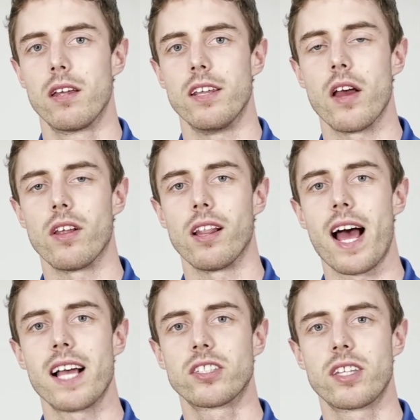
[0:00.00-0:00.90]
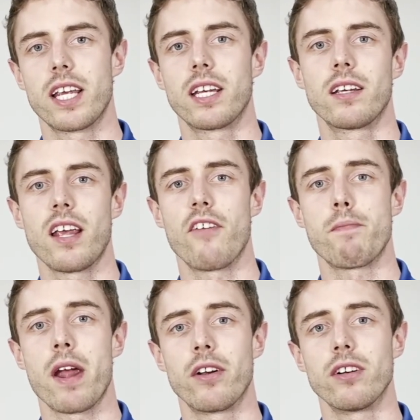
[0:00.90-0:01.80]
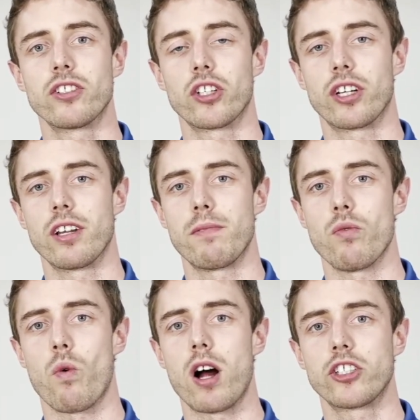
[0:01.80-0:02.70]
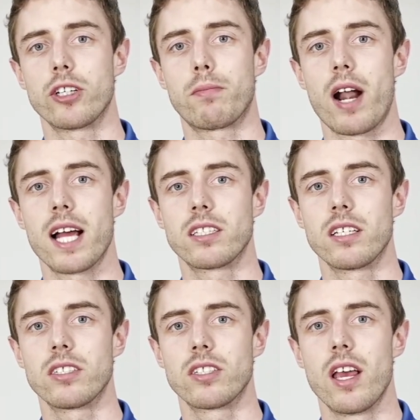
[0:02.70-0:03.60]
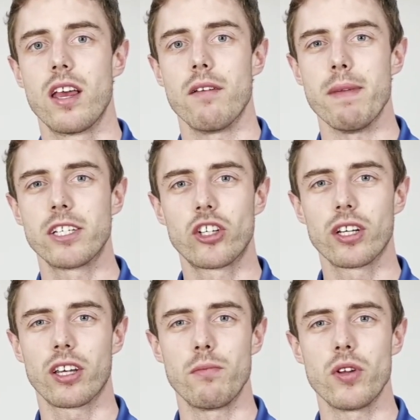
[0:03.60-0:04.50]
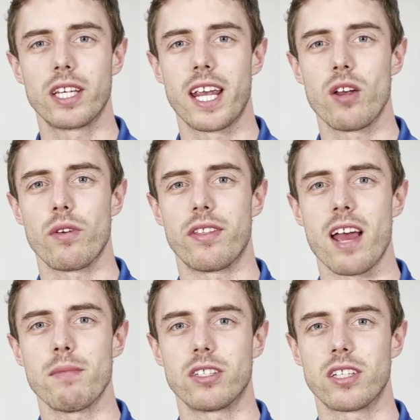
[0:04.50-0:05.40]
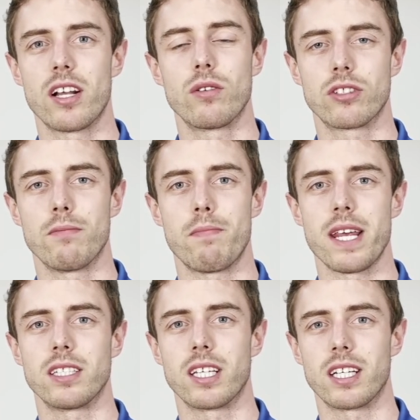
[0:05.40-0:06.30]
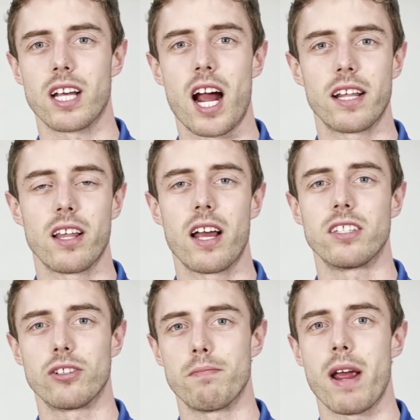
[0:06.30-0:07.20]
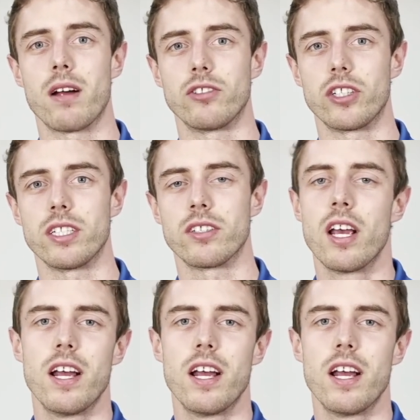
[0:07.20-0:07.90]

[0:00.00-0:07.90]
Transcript: Now, the last thing, if parents are going to be watching practice, make sure to communicate with them and set out some basic guidelines and boundaries.